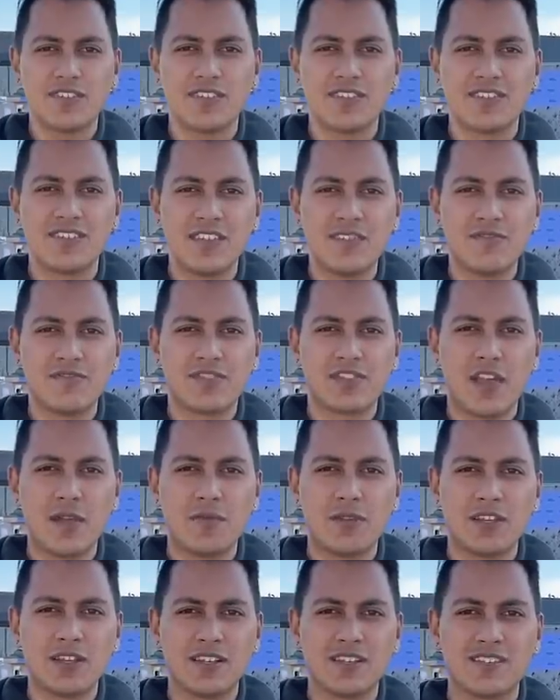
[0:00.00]
Stephen
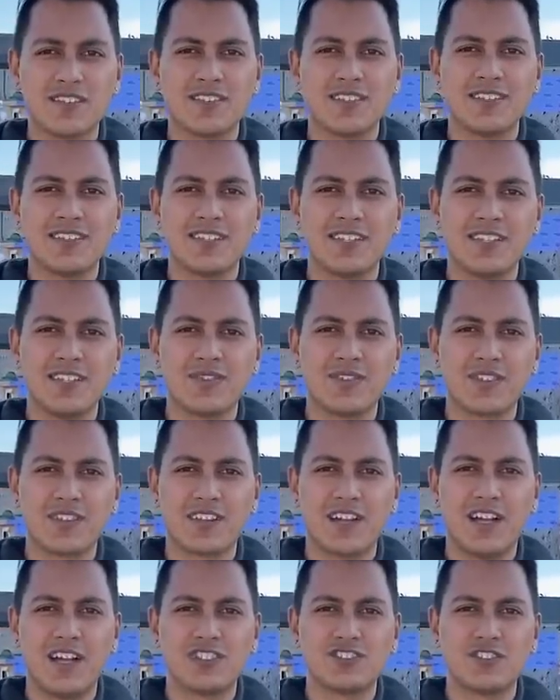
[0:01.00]
Fleming, Assistant Dean for the
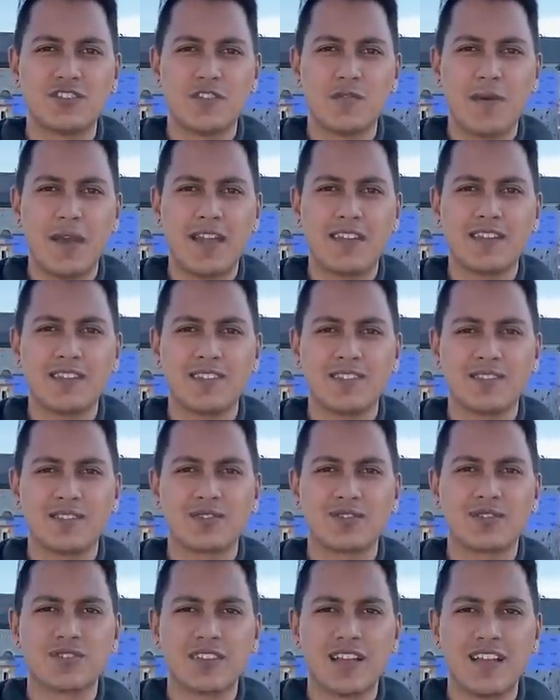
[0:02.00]
College of Humanities and
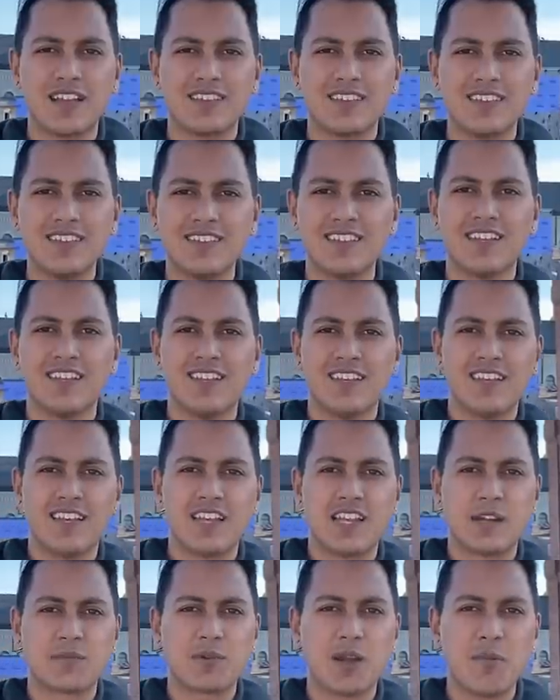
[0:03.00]
Social Sciences,
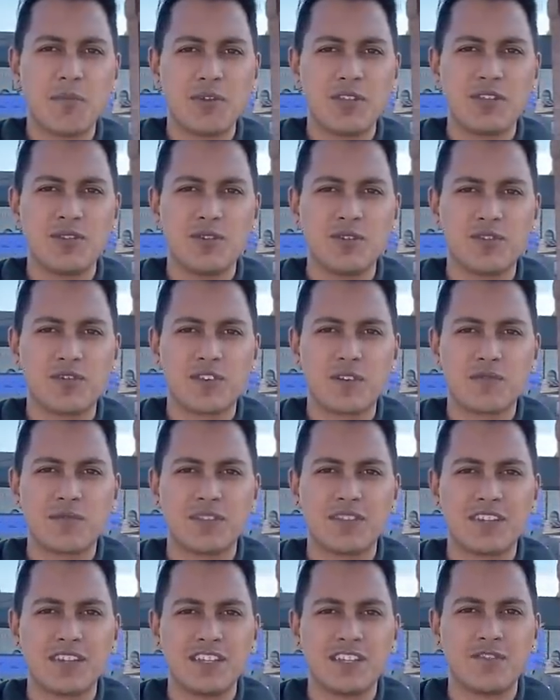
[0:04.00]
and I'm coming to you from the
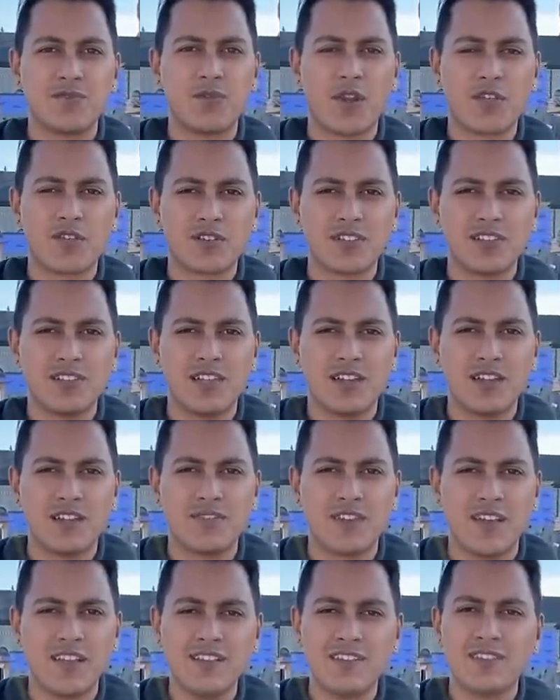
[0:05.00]
city of brotherly
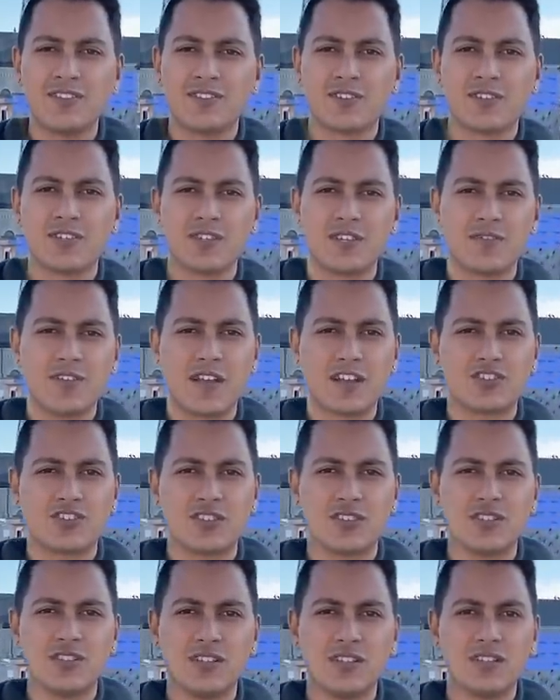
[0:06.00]
love and sisterly
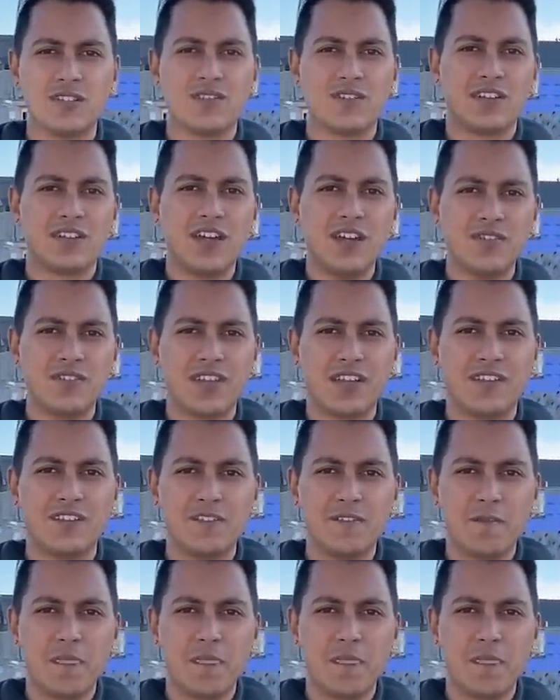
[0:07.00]
affection, Philadelphia.